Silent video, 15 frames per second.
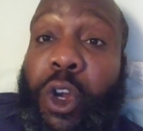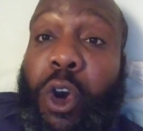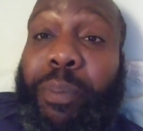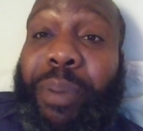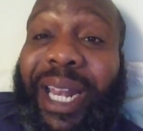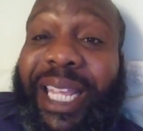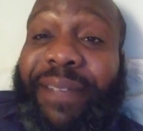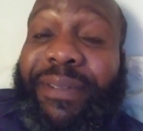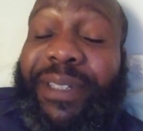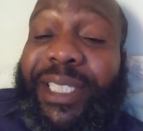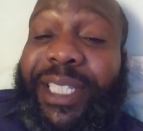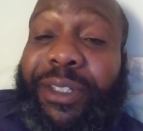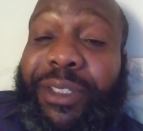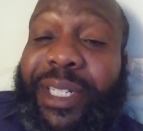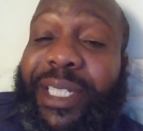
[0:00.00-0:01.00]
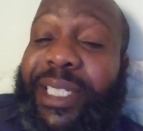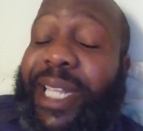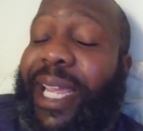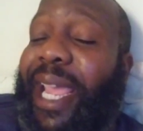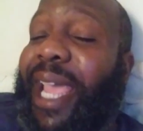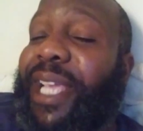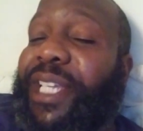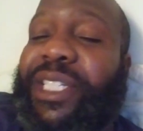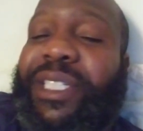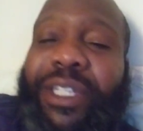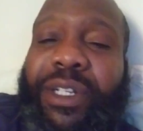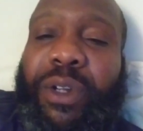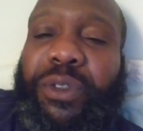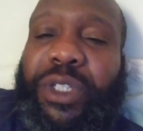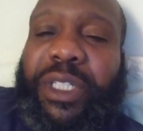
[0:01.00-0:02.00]
Probably even still to this day, hey, just
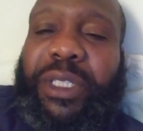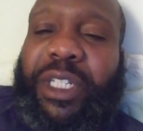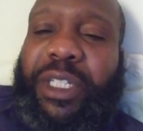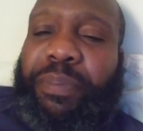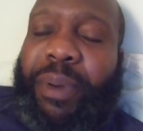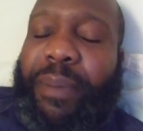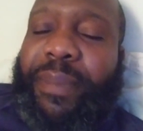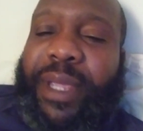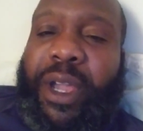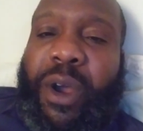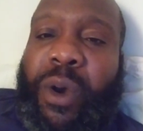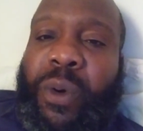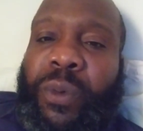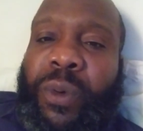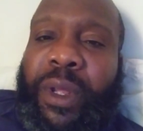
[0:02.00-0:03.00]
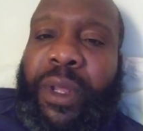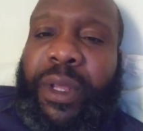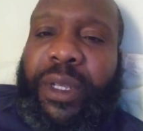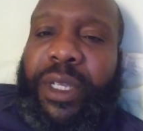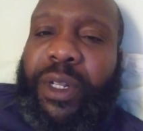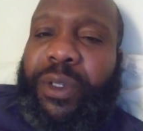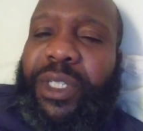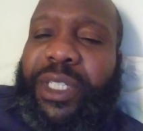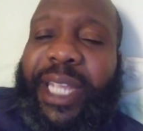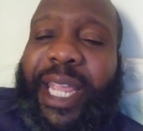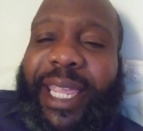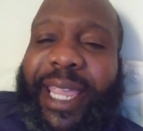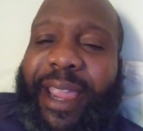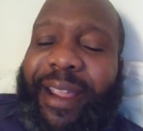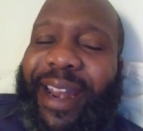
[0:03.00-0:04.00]
put me on. Just
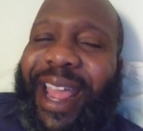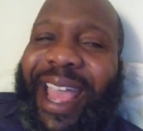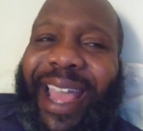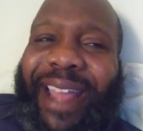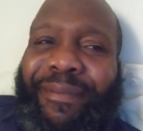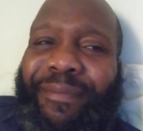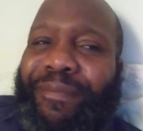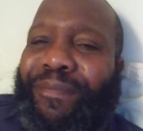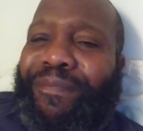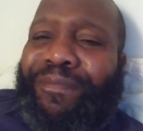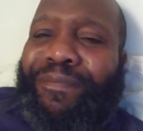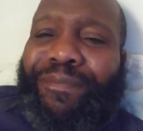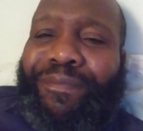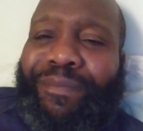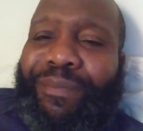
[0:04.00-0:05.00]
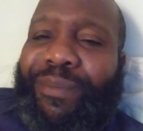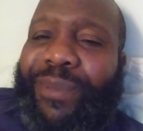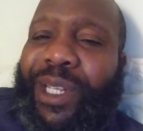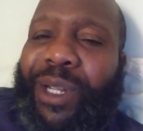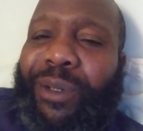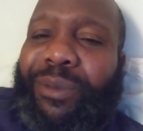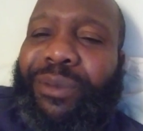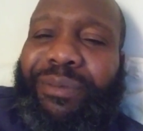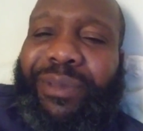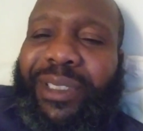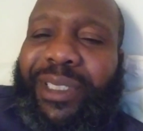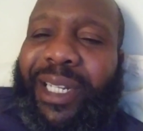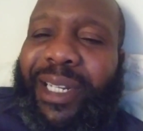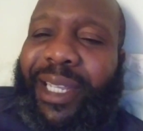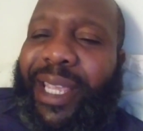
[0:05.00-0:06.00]
take care of that.
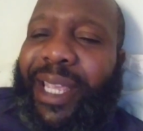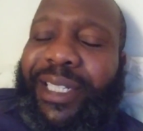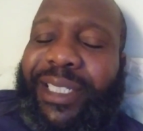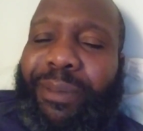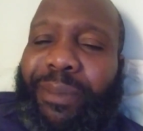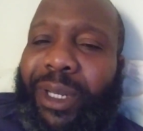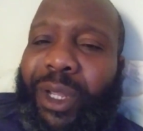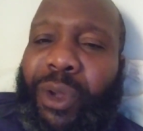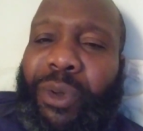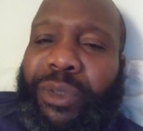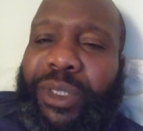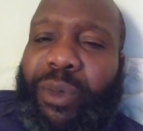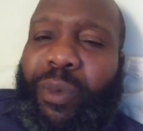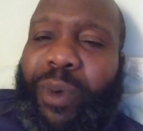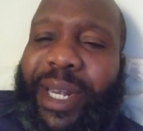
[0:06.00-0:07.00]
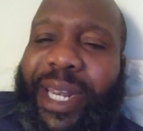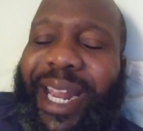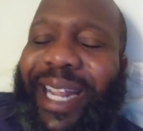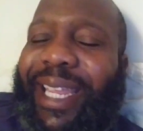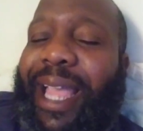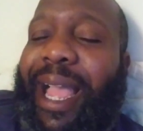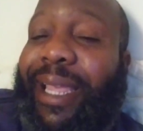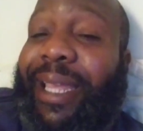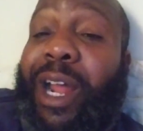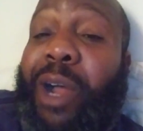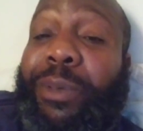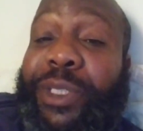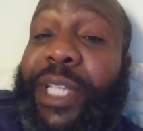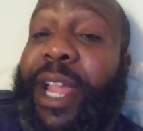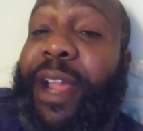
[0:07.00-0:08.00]
Send the kids some clothes and whatnot. I can
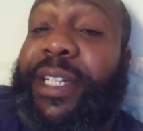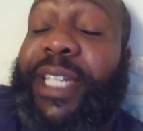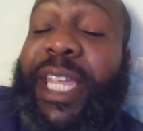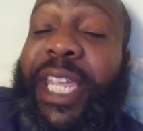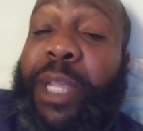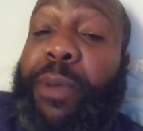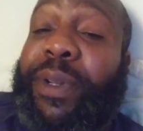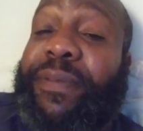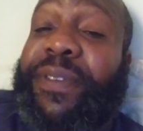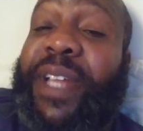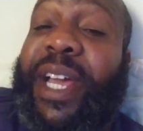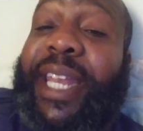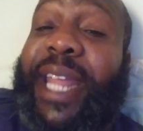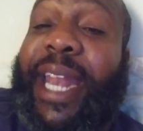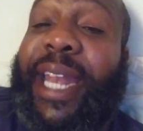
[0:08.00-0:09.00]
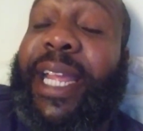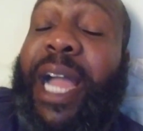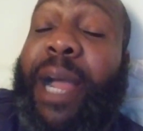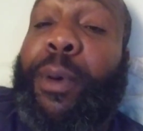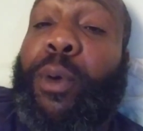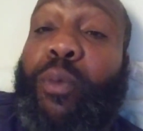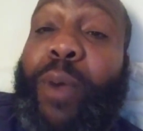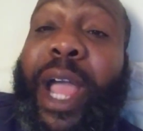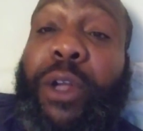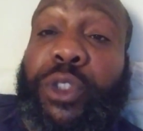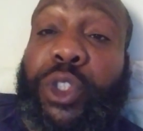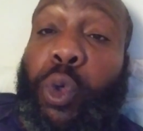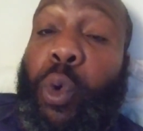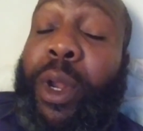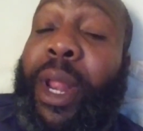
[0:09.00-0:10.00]
almost guarantee he would have done that and come
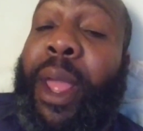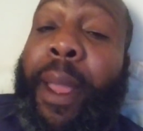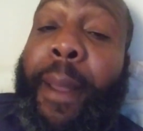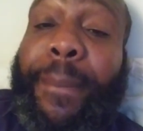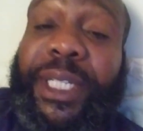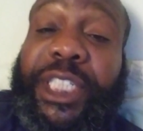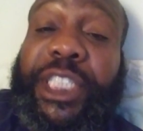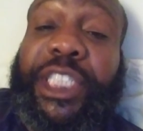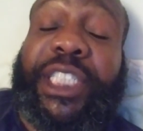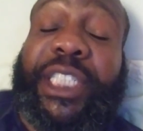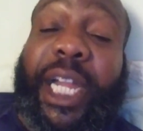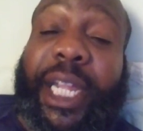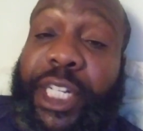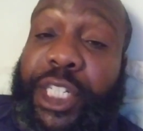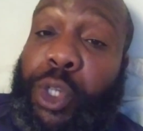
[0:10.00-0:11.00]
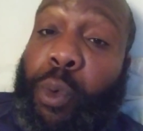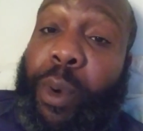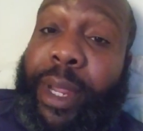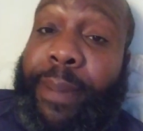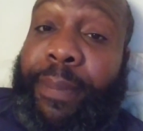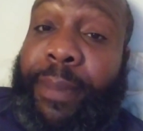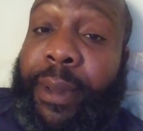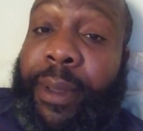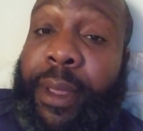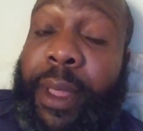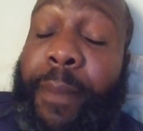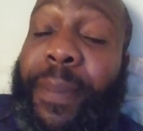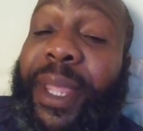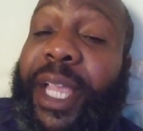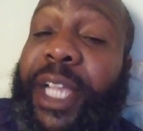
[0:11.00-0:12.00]
around to it. But she stuck it to him
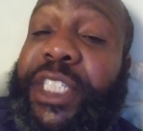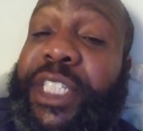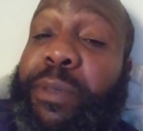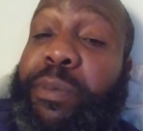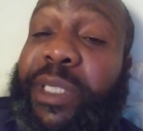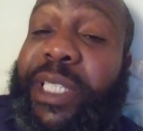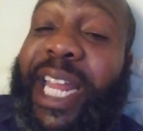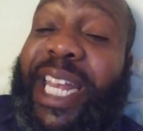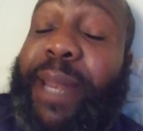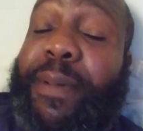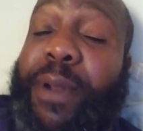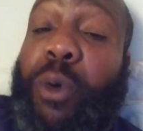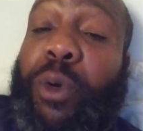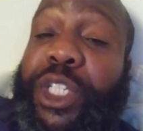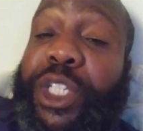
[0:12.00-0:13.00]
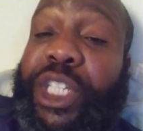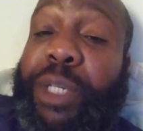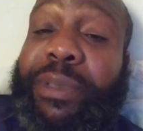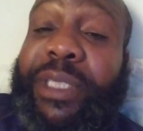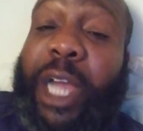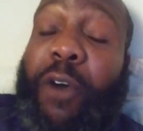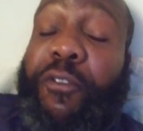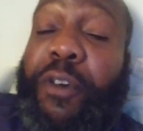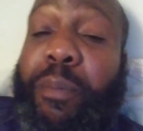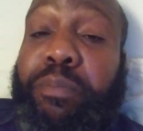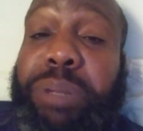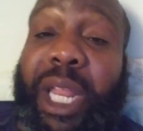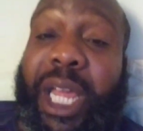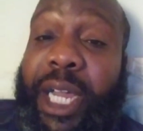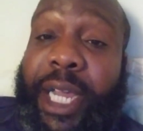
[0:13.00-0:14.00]
because she was letting him know that she was out for
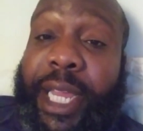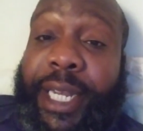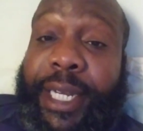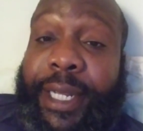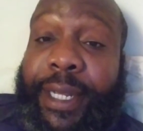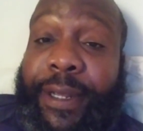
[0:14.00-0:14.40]
blood.